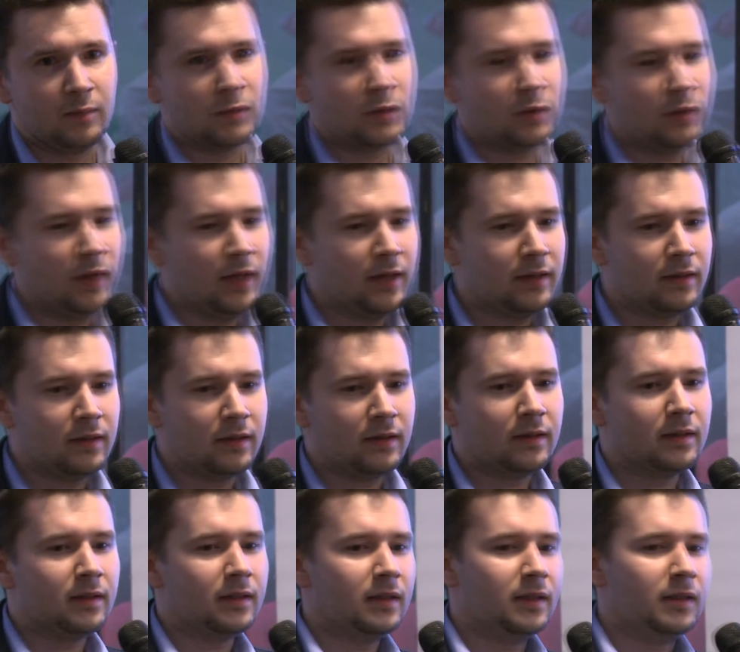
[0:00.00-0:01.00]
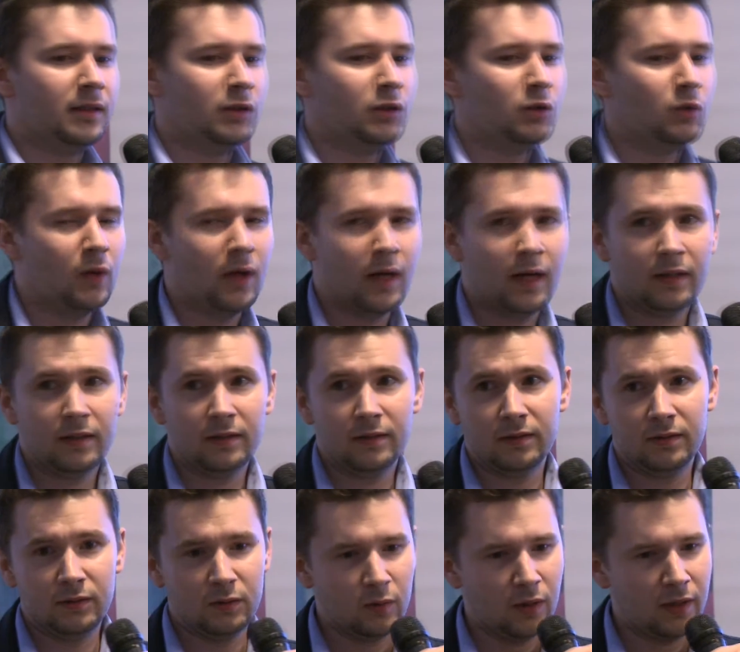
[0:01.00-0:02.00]
creating UI,
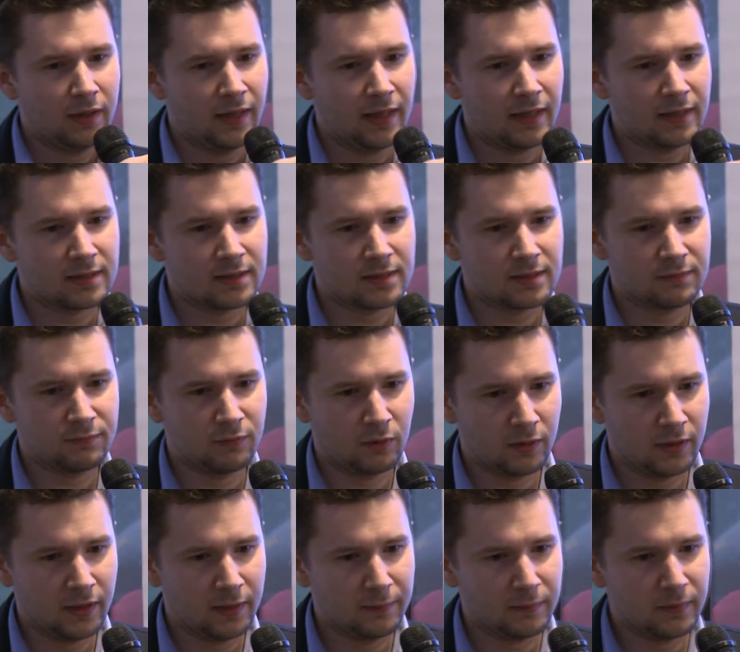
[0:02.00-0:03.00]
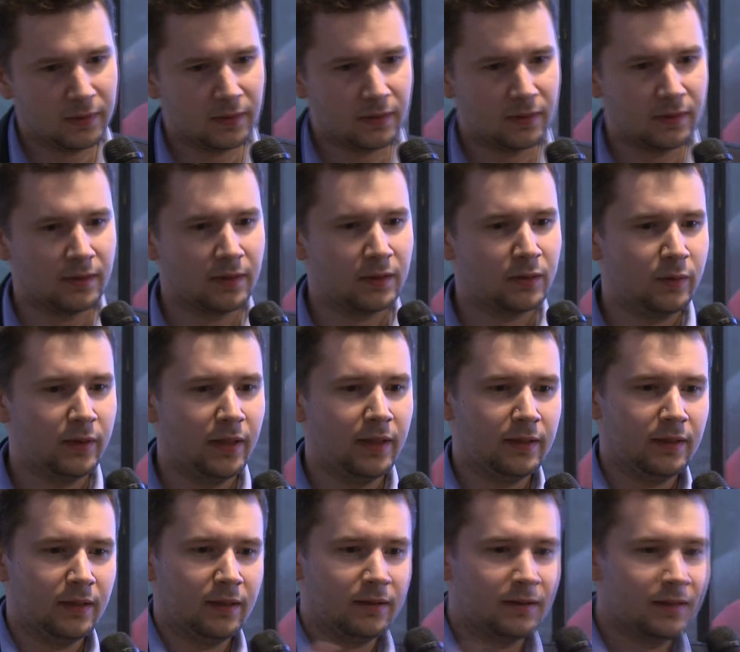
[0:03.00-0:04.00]
UIX for them,
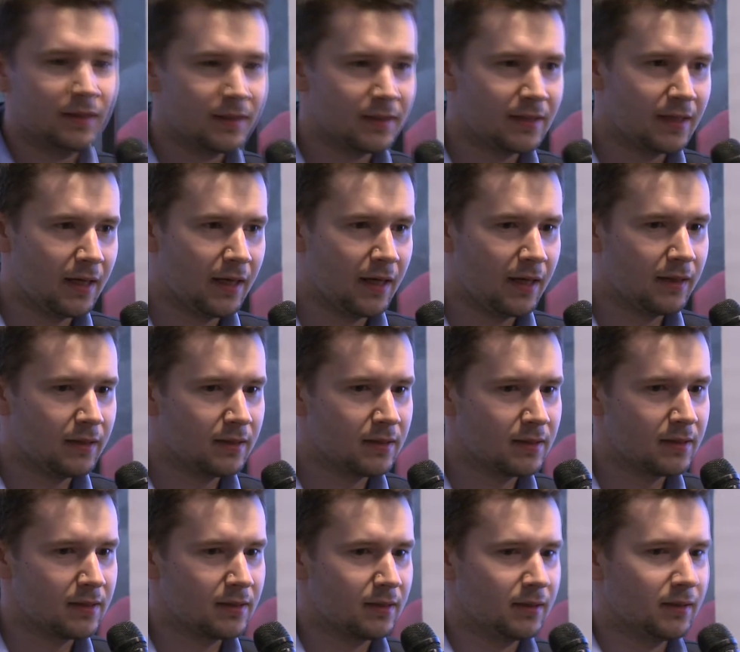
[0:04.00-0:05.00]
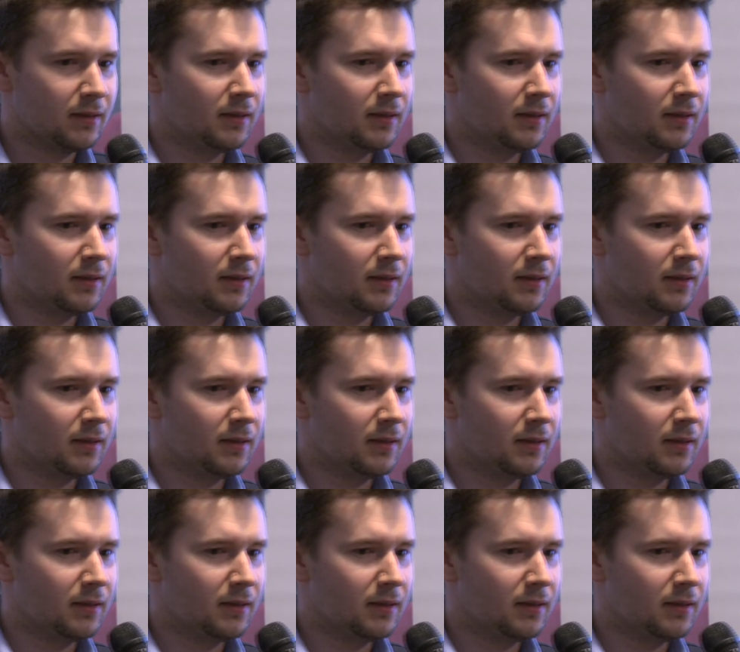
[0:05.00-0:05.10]
creating designs